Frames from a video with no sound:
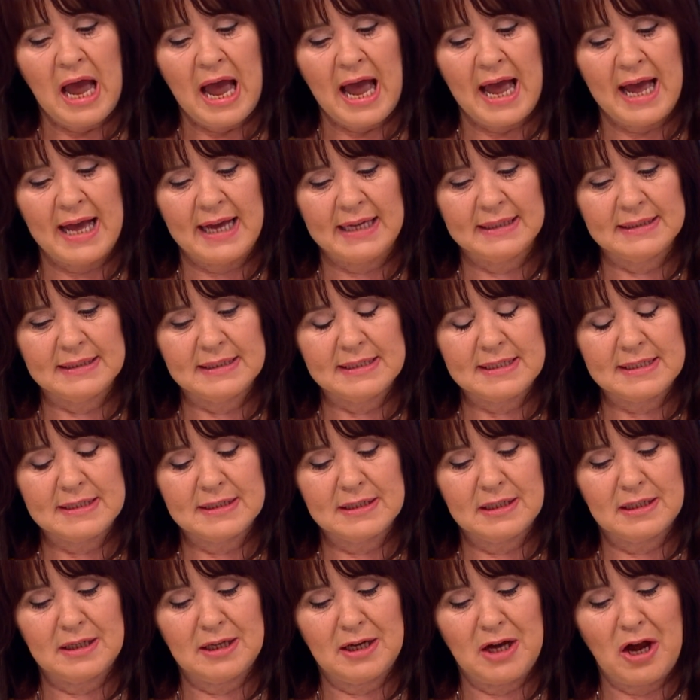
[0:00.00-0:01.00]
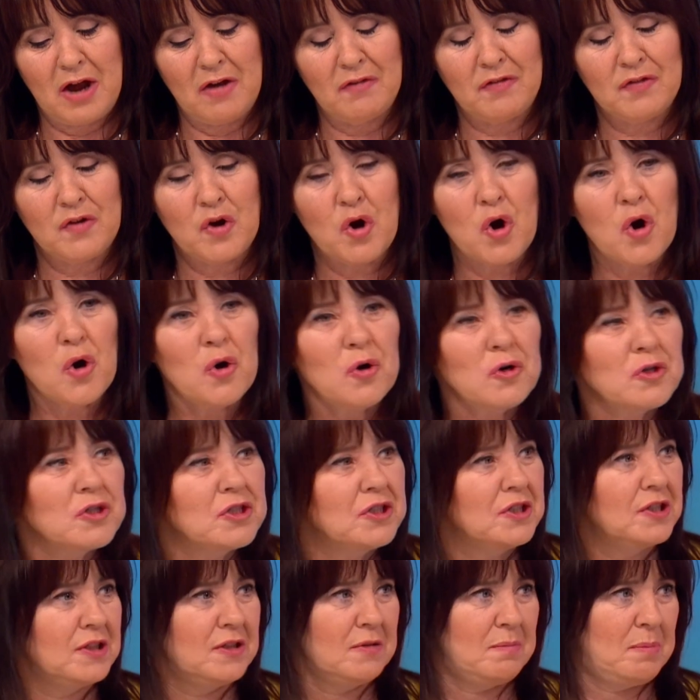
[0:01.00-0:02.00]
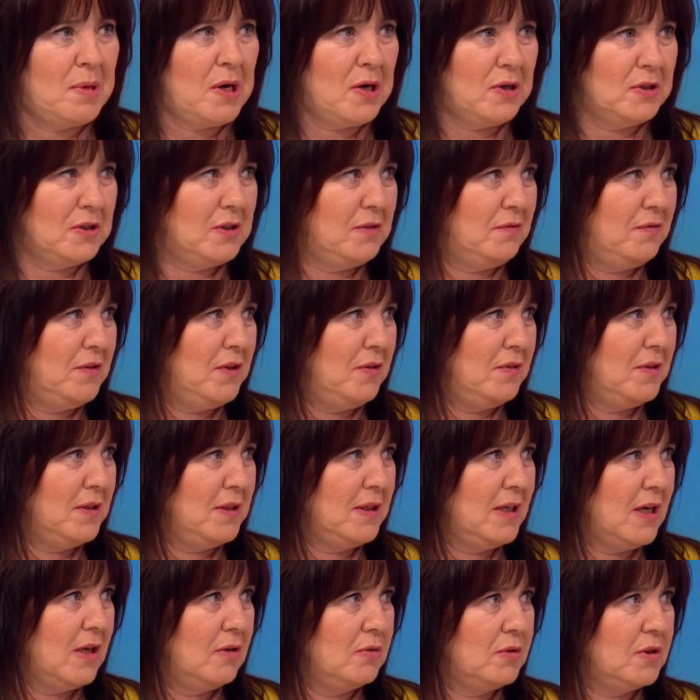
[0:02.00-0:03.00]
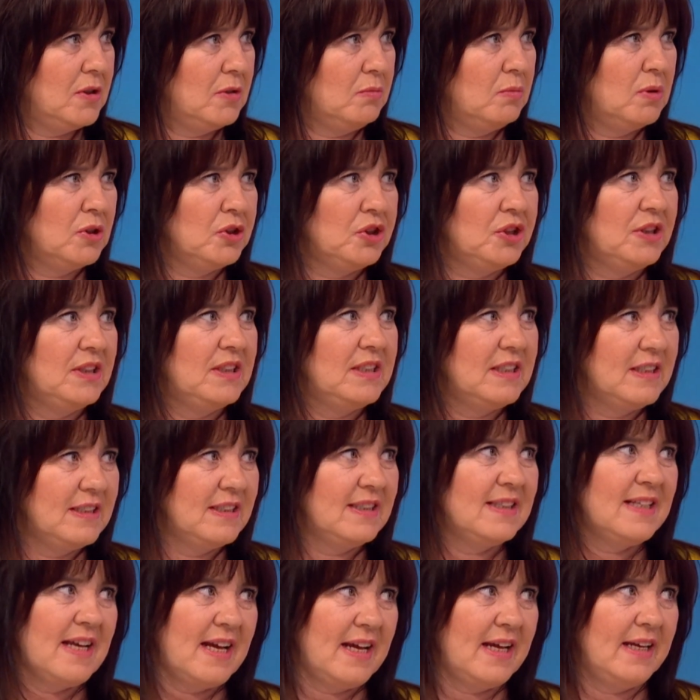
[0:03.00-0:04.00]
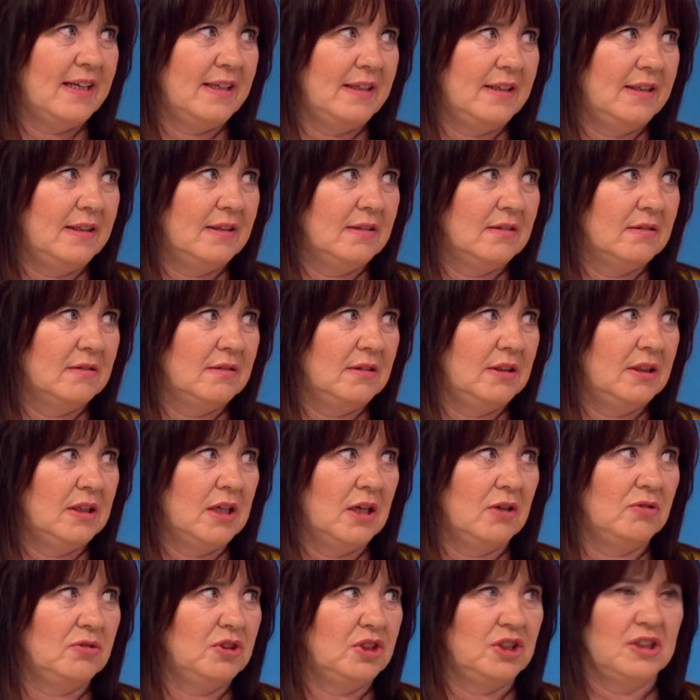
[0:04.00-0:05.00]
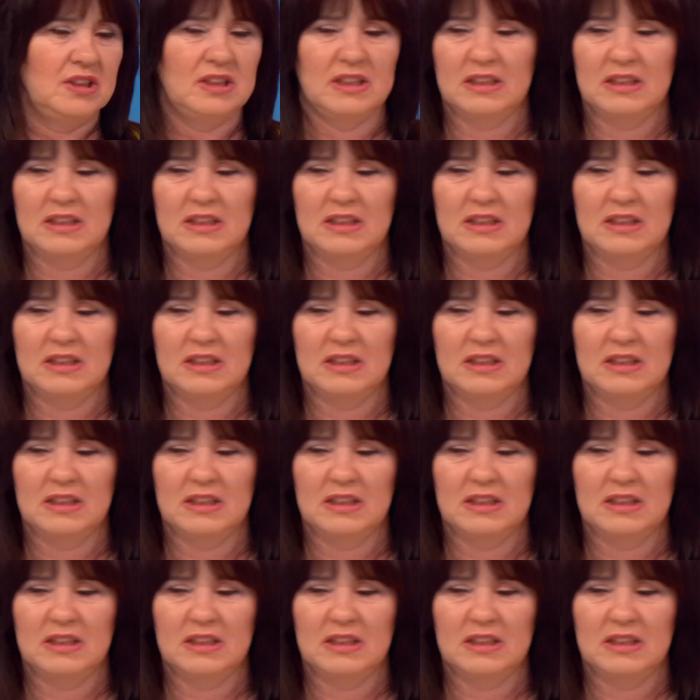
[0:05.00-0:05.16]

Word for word: And, of course, there's a part of you that goes, well, she did say, you know, she